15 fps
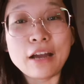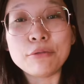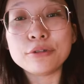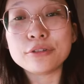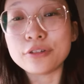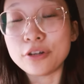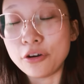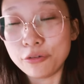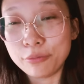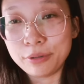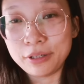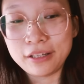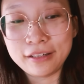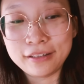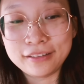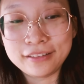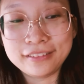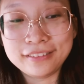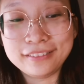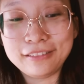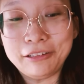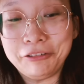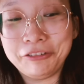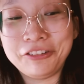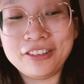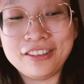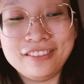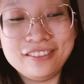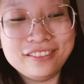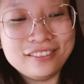I was hoping
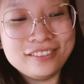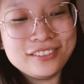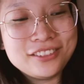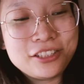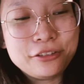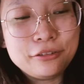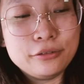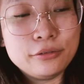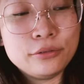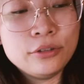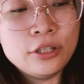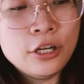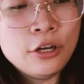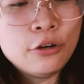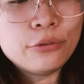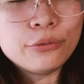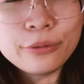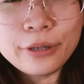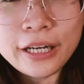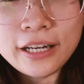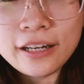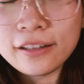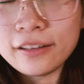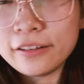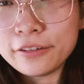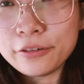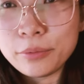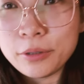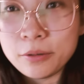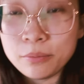also to read a
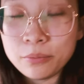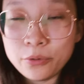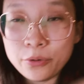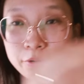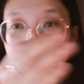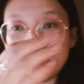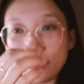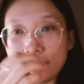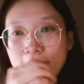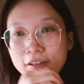little bit more